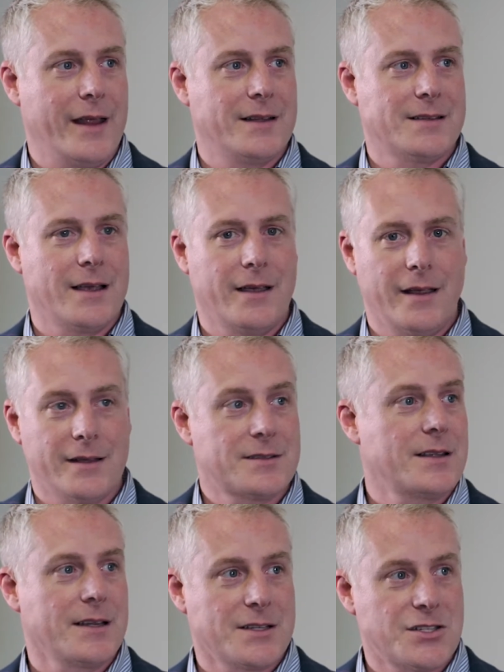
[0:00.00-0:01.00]
It's an
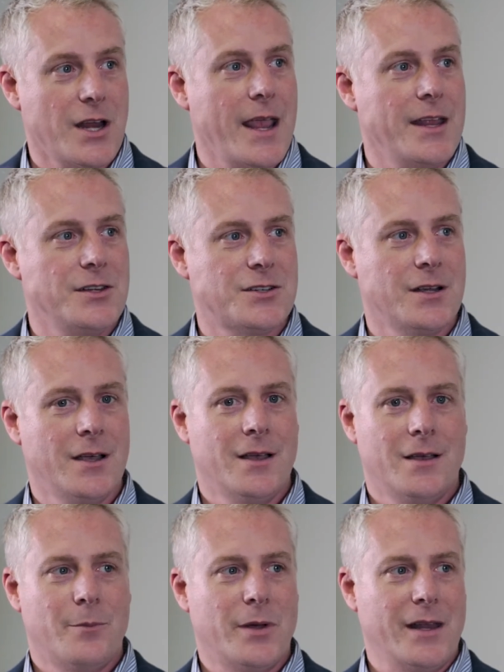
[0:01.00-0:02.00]
exchange,
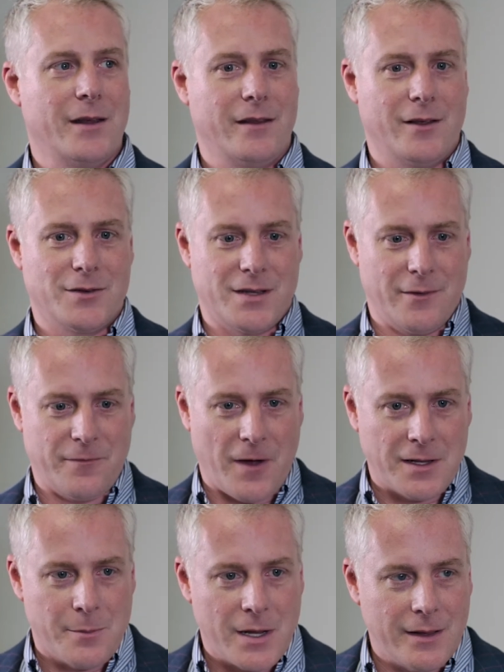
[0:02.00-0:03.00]
but there's a
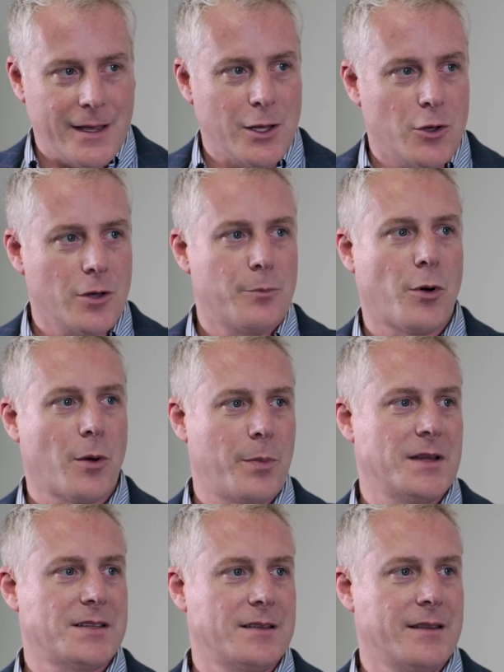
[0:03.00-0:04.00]
fundamentally good
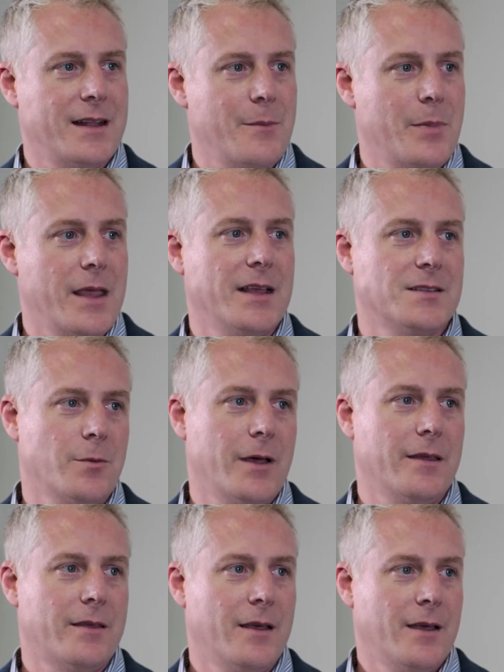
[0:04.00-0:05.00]
purpose that it begins
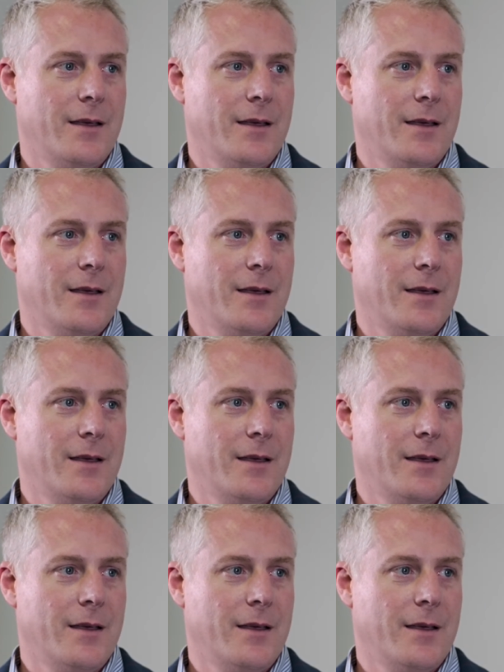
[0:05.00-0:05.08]
with.